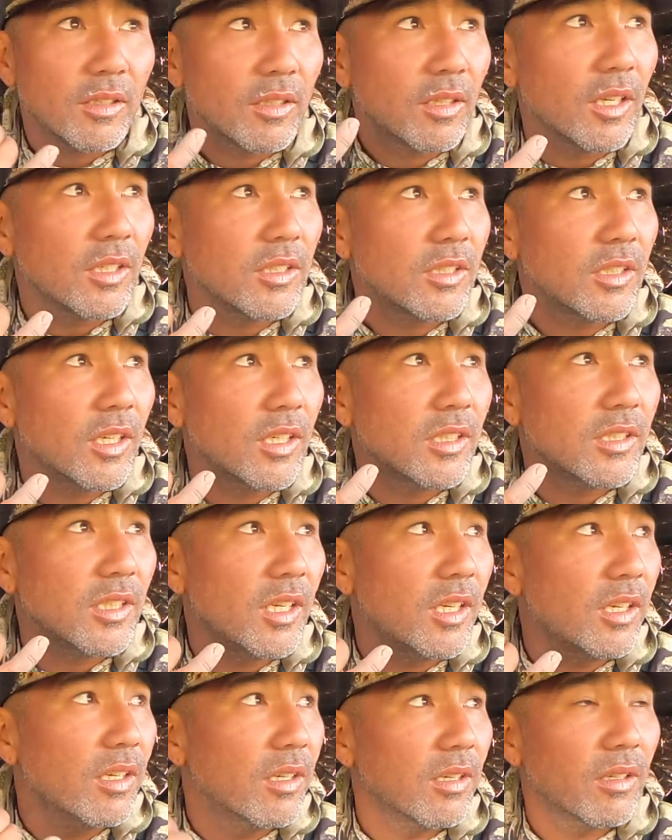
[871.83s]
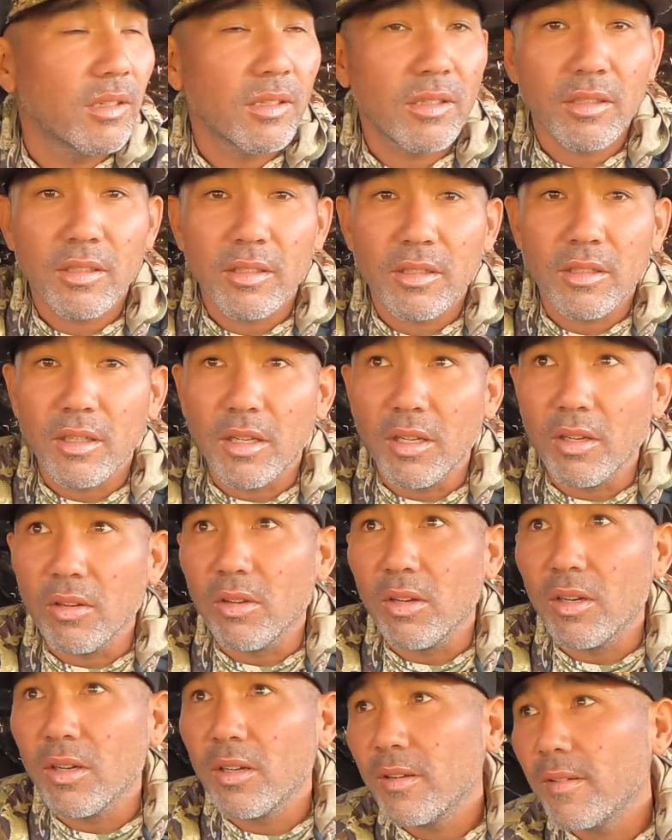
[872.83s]
Catch you guys later.
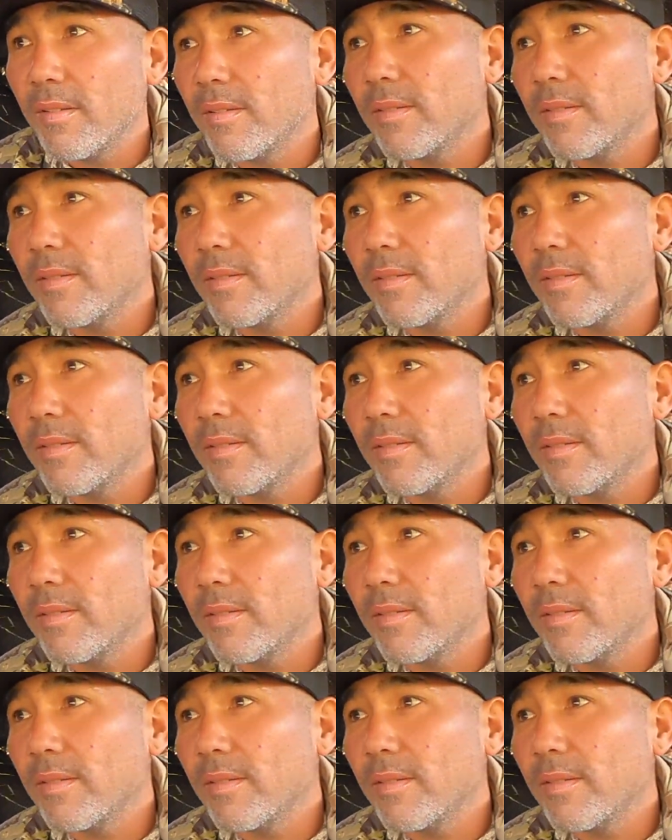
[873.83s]
Oh.